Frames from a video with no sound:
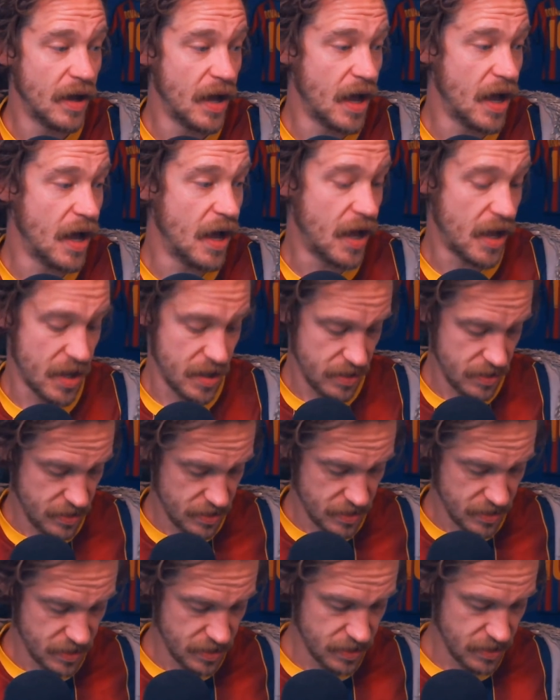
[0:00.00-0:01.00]
I
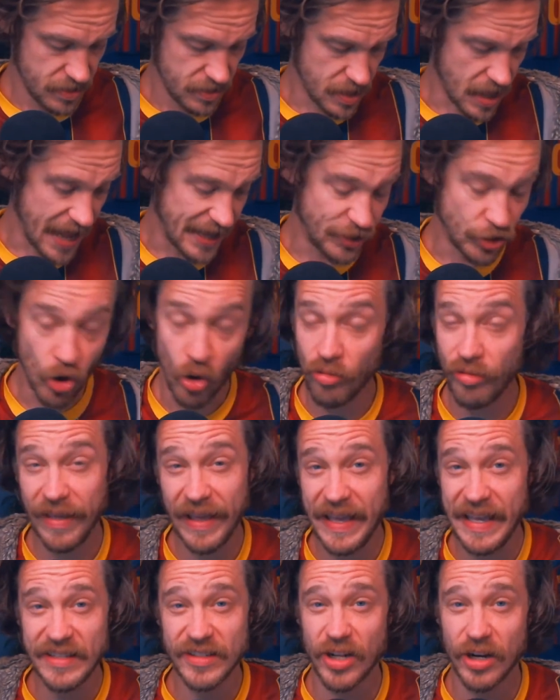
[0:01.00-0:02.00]
don't
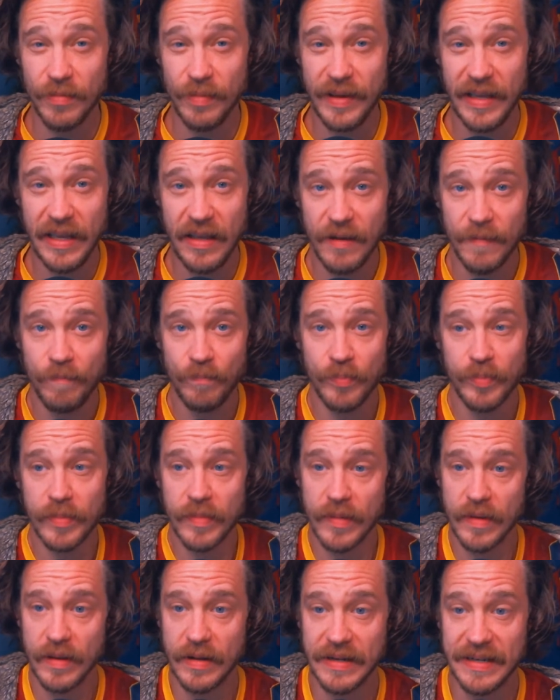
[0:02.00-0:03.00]
think he's going to be
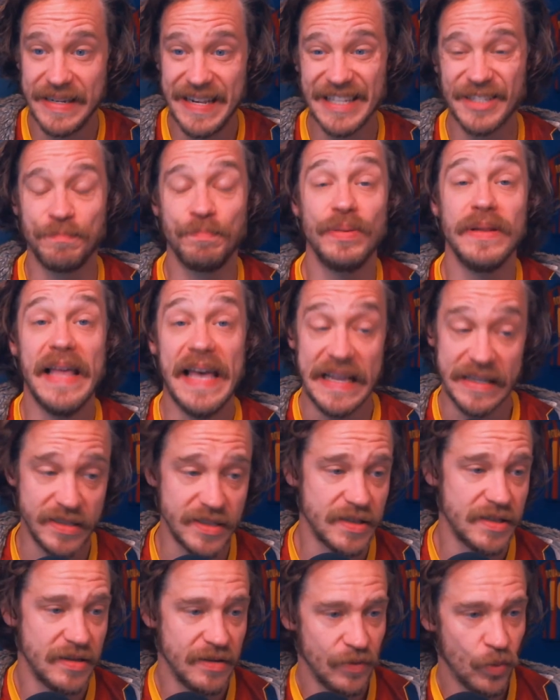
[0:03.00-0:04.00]

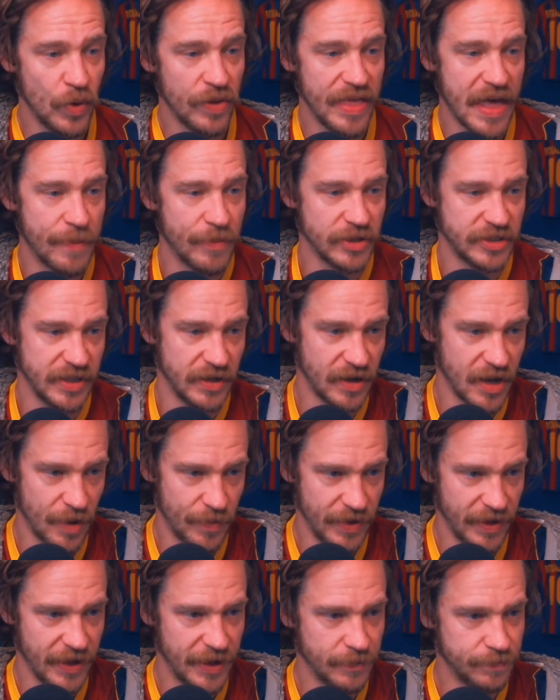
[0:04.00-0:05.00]
displaced with Emerson
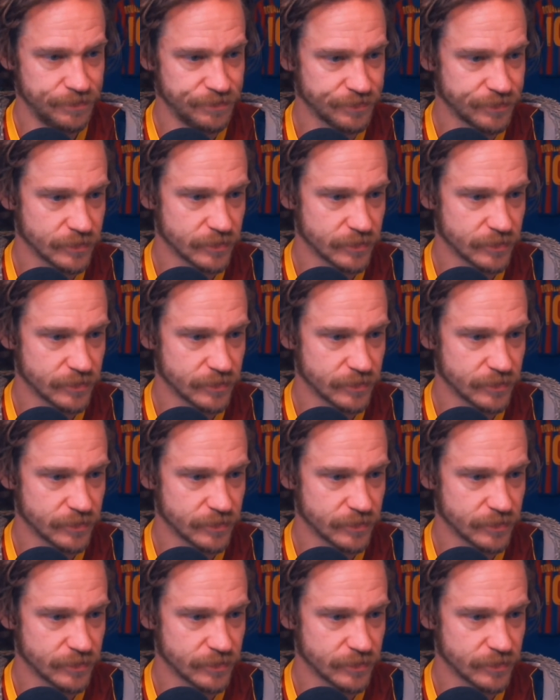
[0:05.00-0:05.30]
coming in.